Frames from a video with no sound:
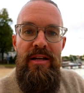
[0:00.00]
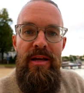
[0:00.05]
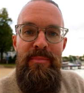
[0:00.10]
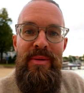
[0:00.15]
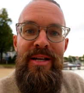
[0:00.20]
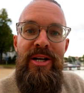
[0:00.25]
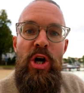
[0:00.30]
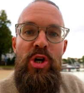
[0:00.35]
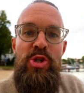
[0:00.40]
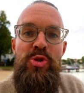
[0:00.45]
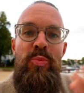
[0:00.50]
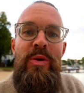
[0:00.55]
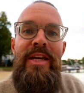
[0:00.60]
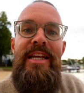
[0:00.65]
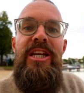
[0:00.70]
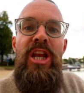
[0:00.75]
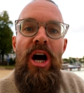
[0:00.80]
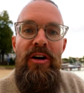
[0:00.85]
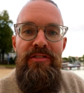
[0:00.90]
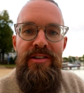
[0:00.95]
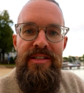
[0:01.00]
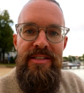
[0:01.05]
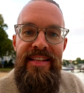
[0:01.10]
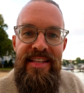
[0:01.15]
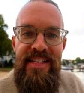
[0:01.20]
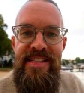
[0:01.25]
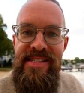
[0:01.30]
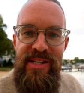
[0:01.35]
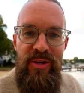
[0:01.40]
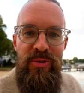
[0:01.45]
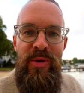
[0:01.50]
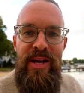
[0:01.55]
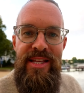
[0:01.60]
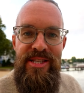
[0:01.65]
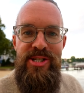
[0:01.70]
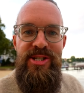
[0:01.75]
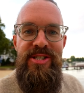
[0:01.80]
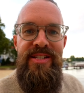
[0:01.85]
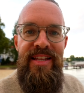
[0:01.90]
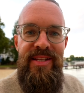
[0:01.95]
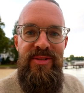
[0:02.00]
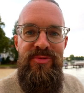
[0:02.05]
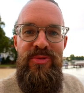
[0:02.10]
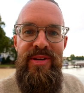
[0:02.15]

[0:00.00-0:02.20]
because we love it? And that's the question that